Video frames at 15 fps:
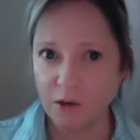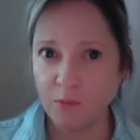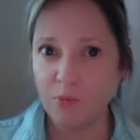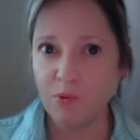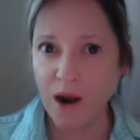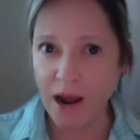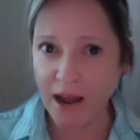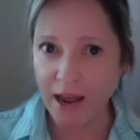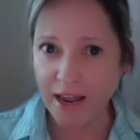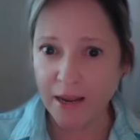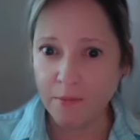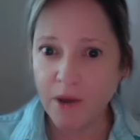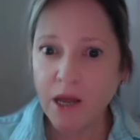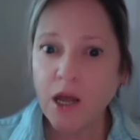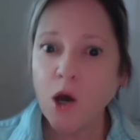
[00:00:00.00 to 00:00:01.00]

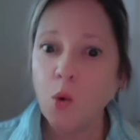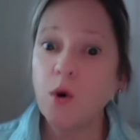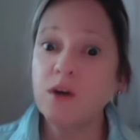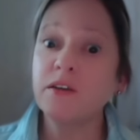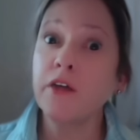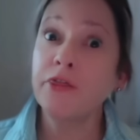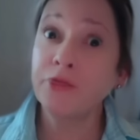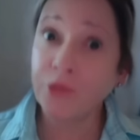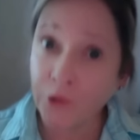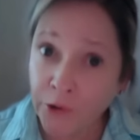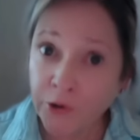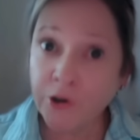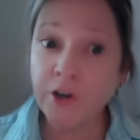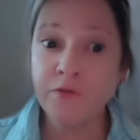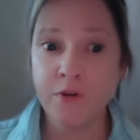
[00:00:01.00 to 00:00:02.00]
bribe was a
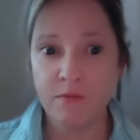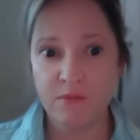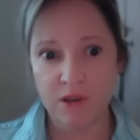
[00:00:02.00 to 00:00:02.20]
third of $1